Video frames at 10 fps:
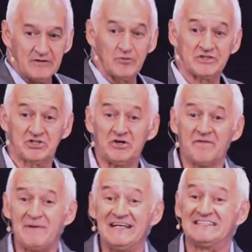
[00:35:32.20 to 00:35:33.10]
that should
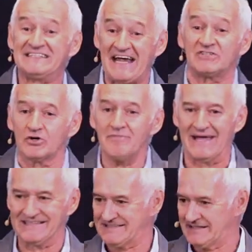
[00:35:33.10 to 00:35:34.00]
have been
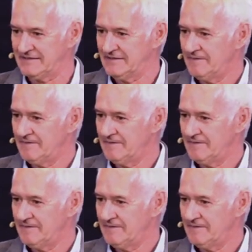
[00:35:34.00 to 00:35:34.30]
detriment